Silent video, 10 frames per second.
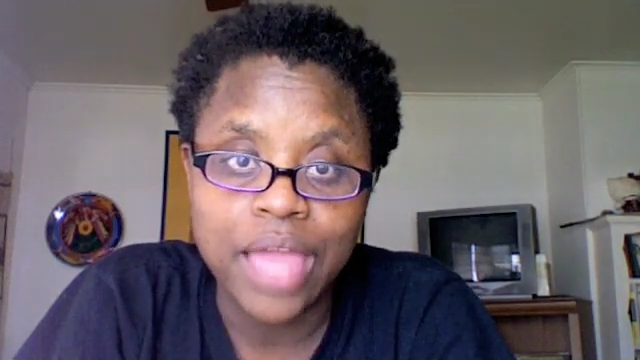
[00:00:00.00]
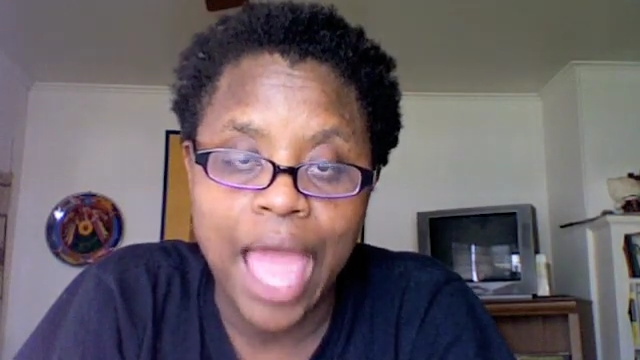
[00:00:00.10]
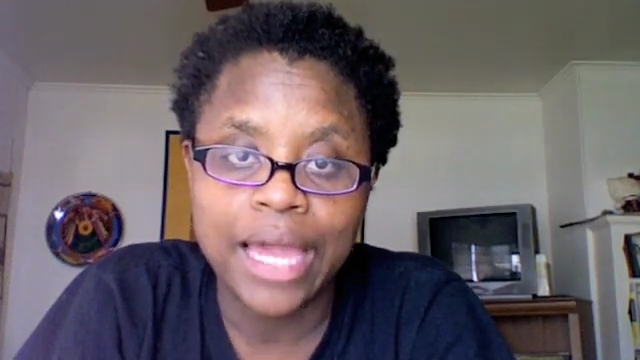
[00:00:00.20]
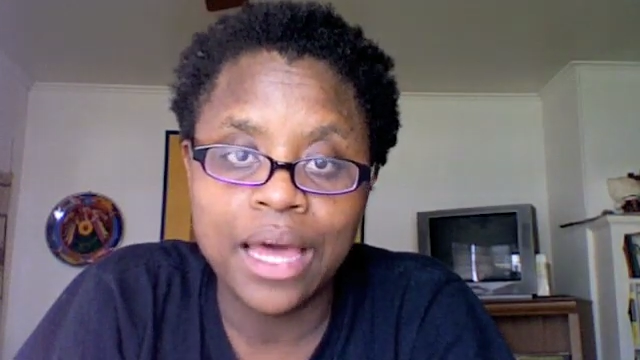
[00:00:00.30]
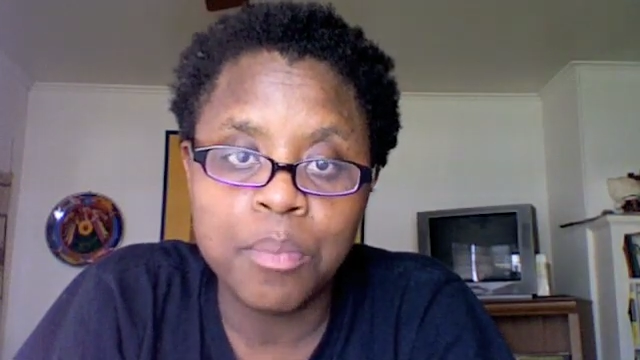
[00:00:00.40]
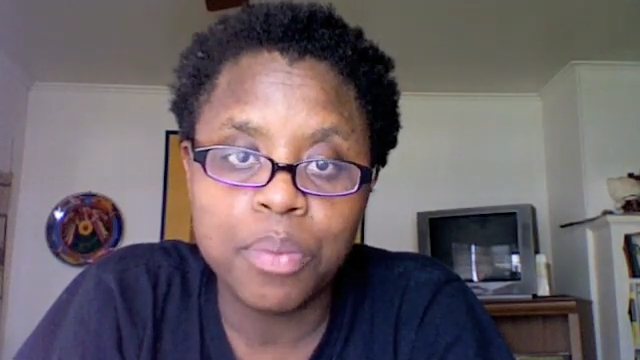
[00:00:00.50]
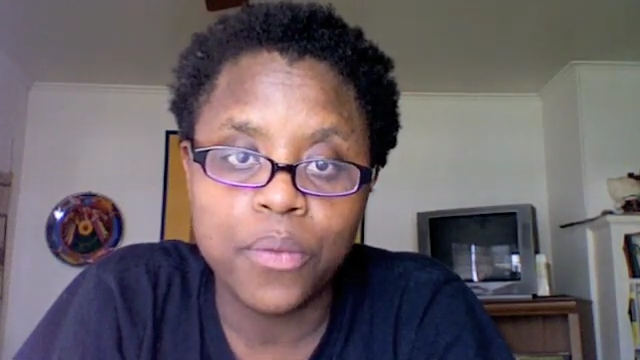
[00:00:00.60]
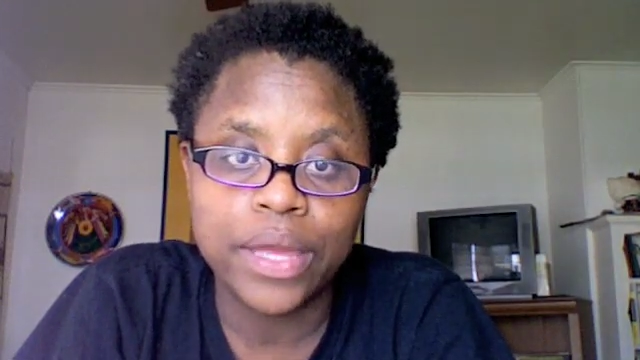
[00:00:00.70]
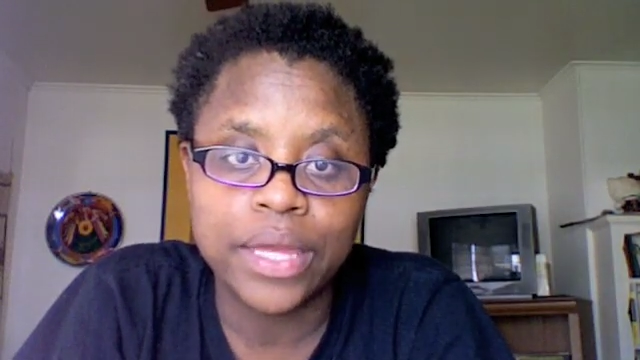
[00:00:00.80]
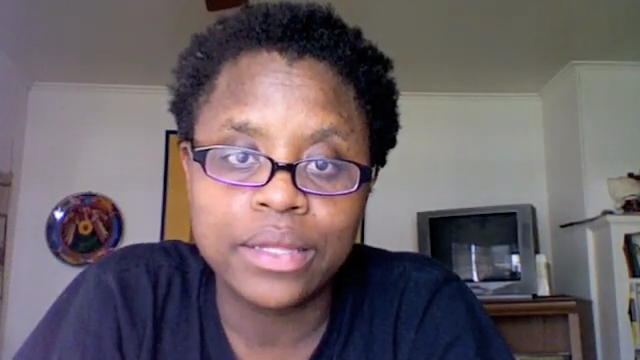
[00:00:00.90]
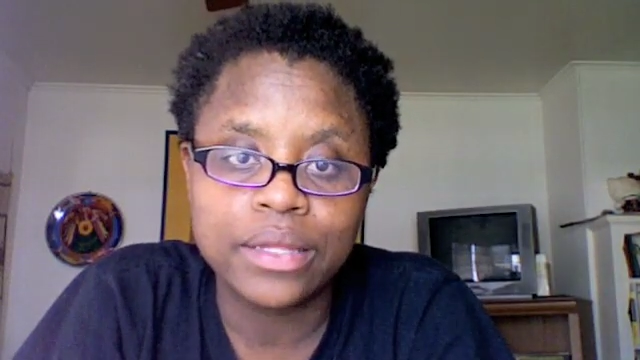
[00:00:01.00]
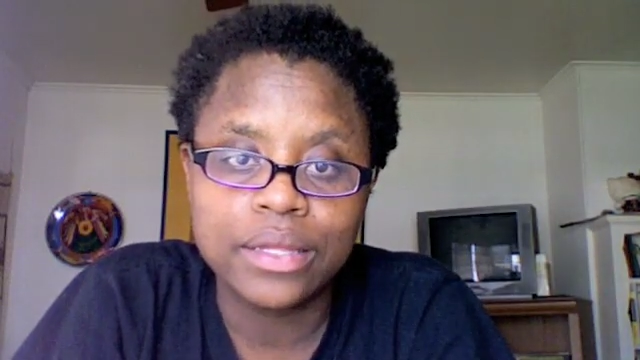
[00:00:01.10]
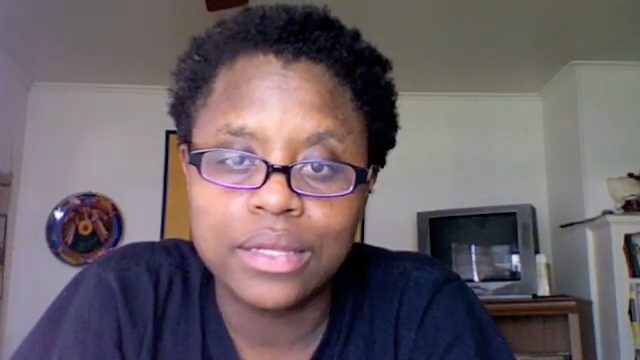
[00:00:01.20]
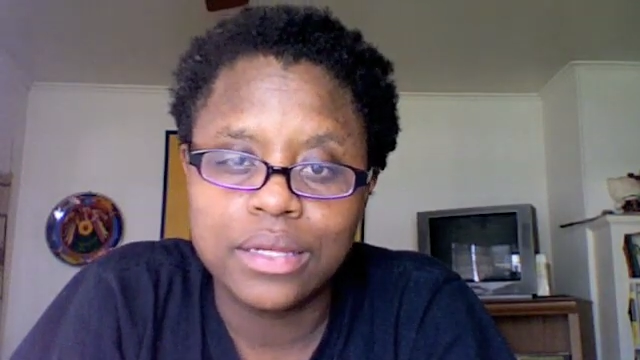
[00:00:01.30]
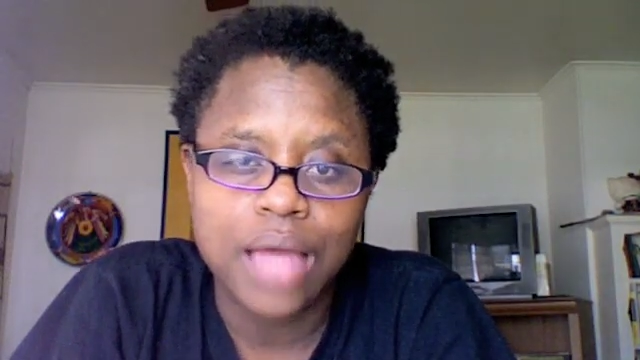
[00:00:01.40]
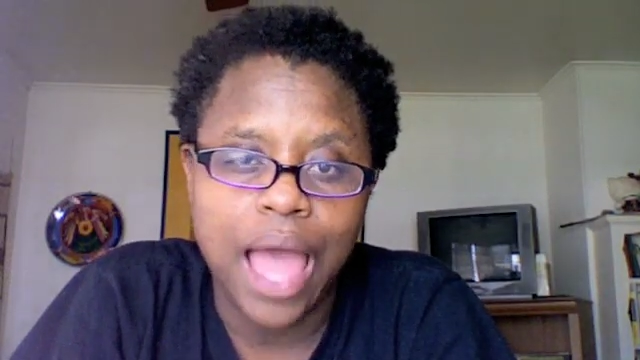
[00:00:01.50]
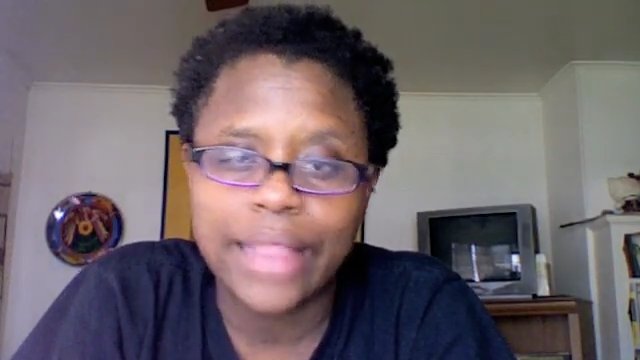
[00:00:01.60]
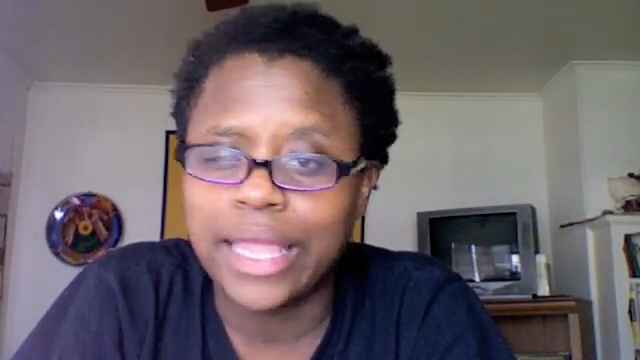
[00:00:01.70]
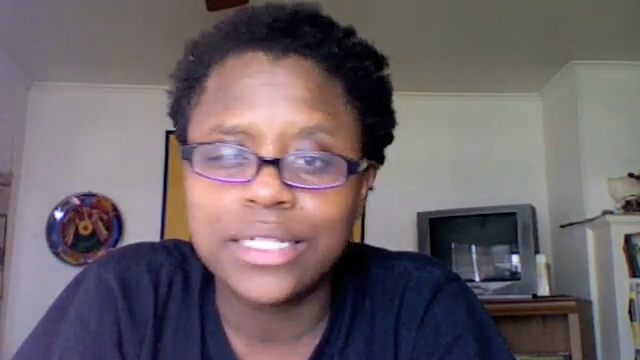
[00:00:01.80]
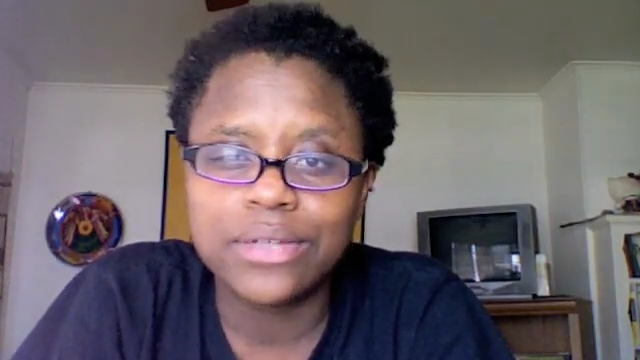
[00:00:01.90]
at gunpoint.
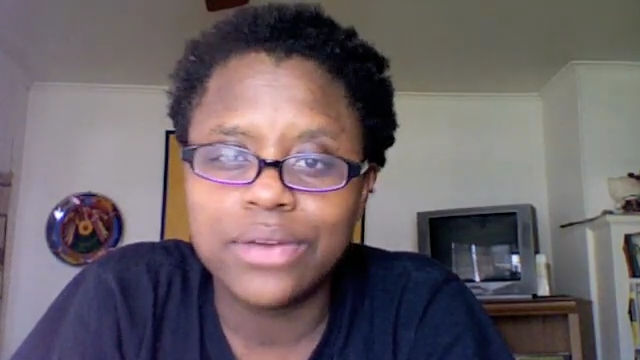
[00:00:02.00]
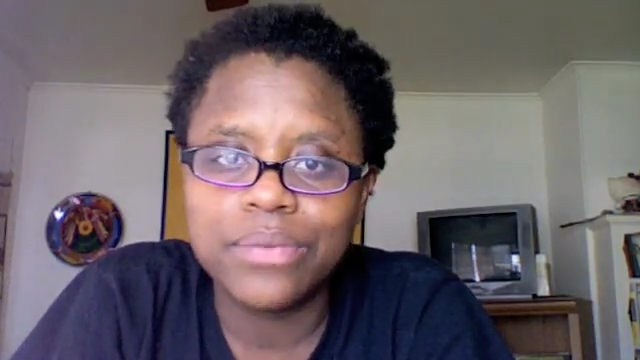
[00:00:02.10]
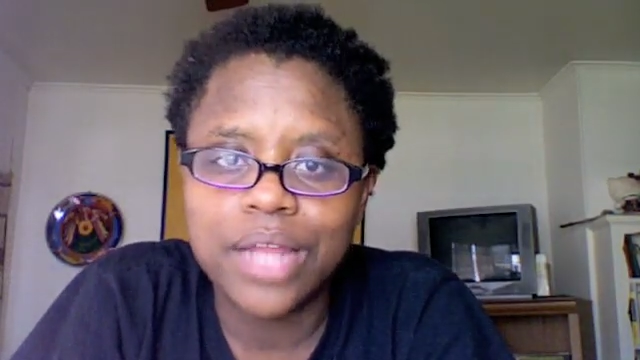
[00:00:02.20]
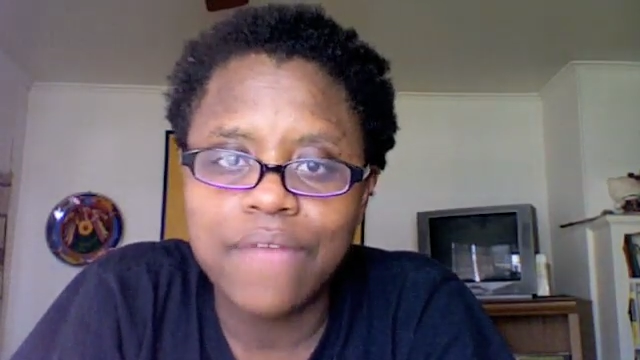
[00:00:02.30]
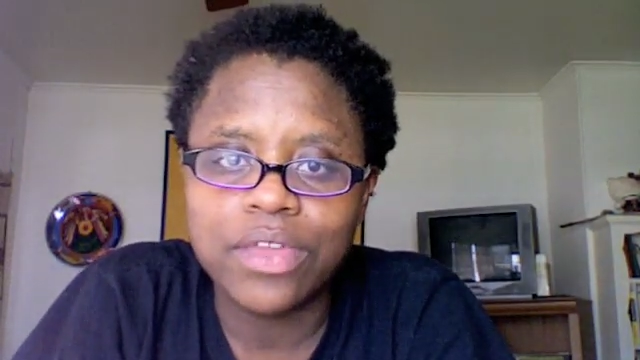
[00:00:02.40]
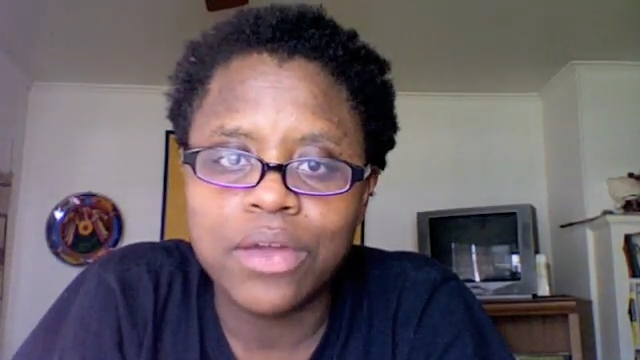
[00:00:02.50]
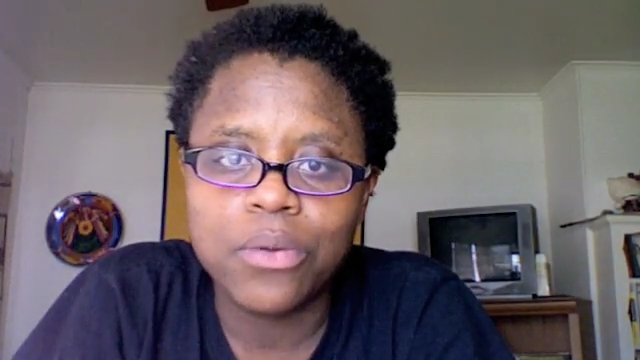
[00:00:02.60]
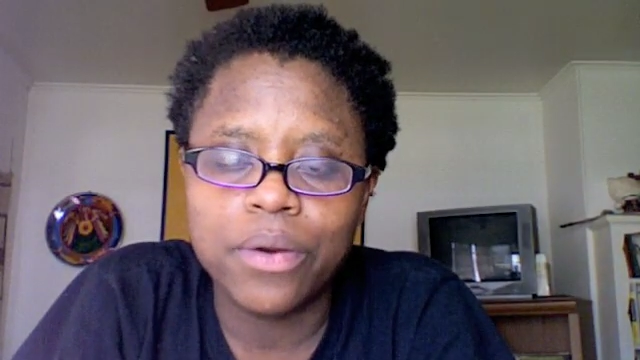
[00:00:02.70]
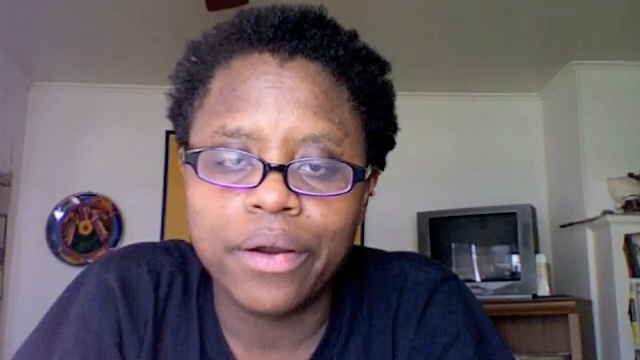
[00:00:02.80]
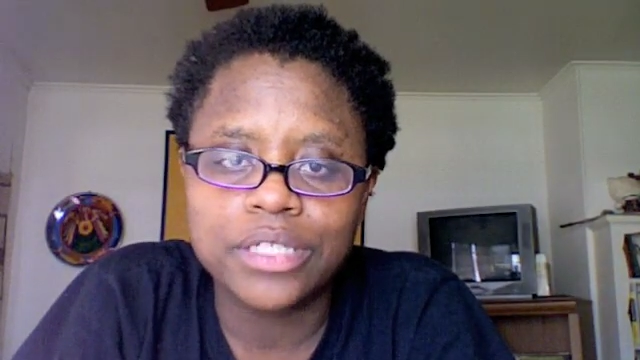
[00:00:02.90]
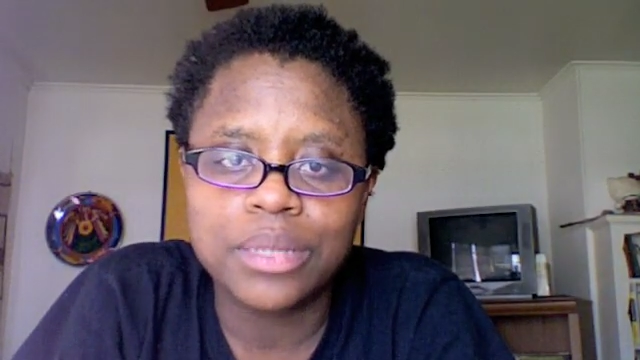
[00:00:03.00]
I think so he wouldn't have to go to work or